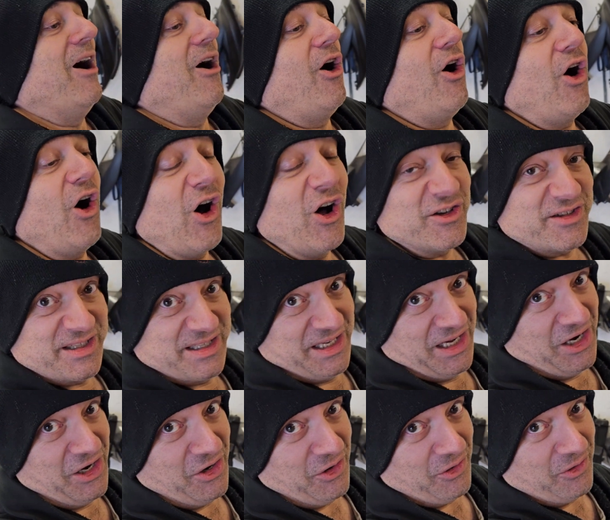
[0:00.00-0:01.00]

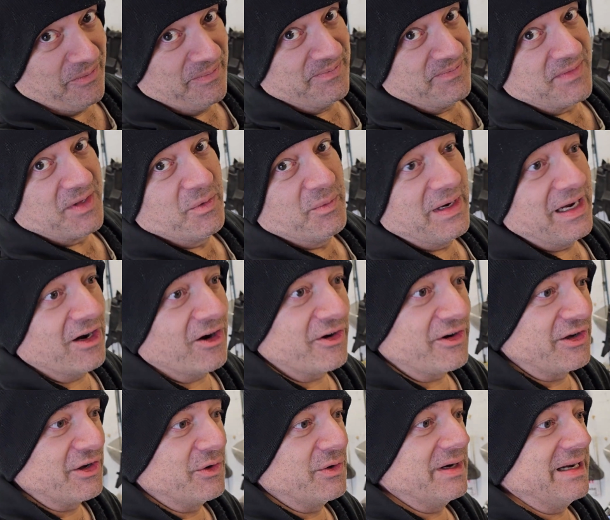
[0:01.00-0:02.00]
Also, we are
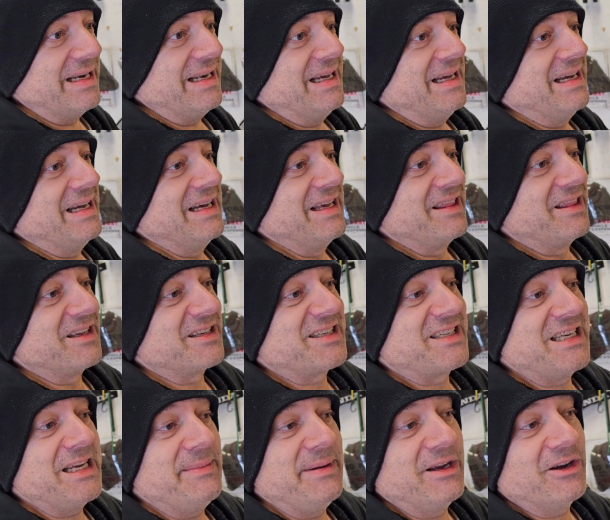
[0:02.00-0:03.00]
doing the
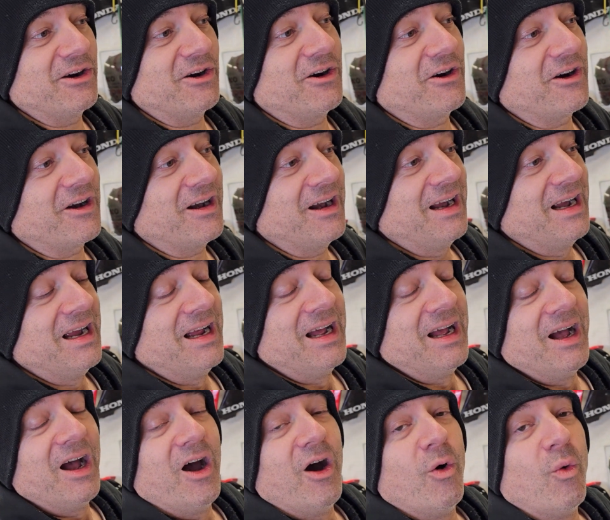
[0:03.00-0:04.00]
CBR
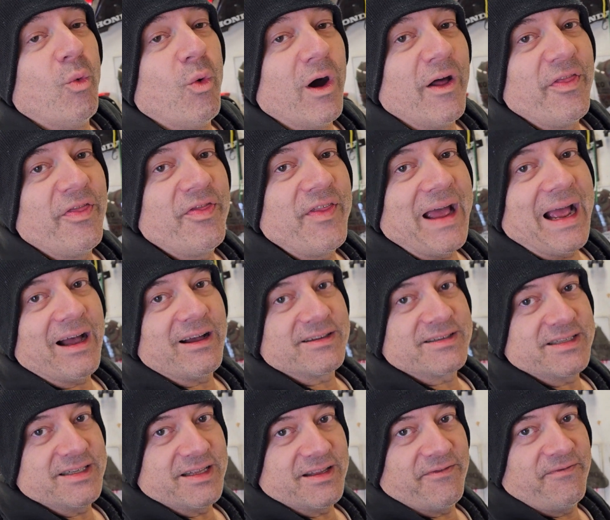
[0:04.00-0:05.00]

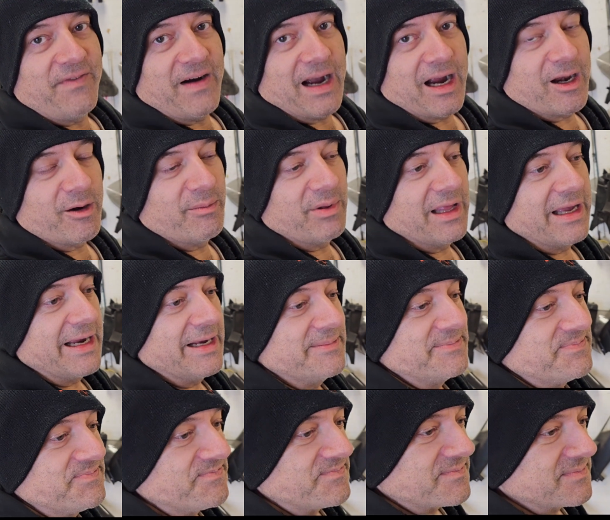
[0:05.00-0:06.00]
1000, the Fireblade.
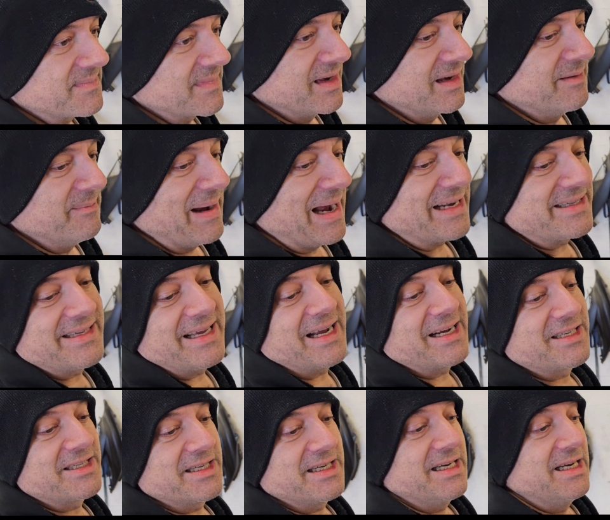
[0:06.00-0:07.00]
Matt's
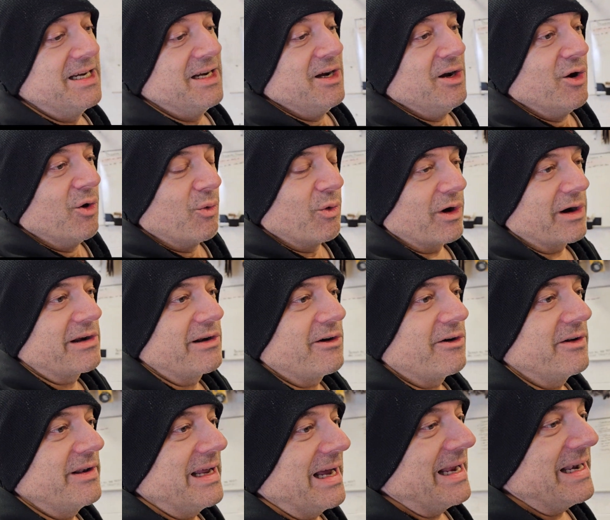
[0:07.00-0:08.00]
actually working
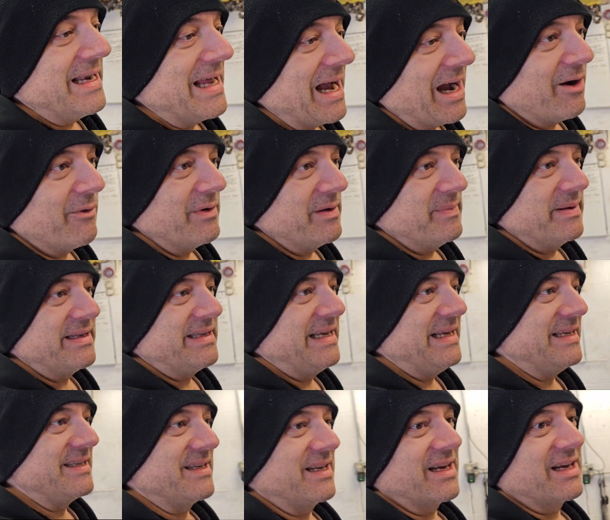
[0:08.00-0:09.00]
on that now. We've been
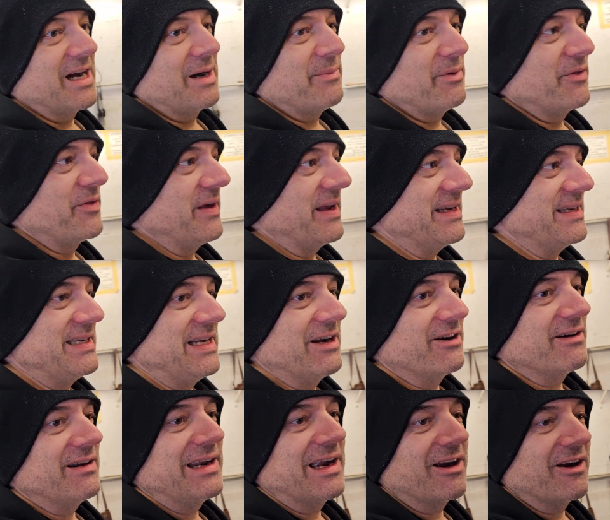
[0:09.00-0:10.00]
teasing a couple things
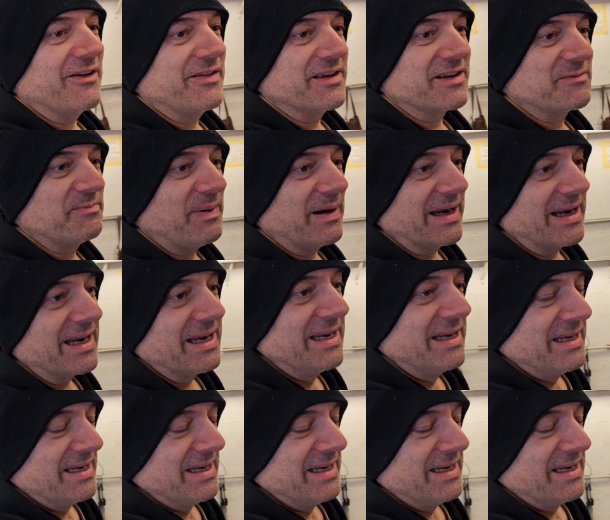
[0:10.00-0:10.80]
here and there of this bike.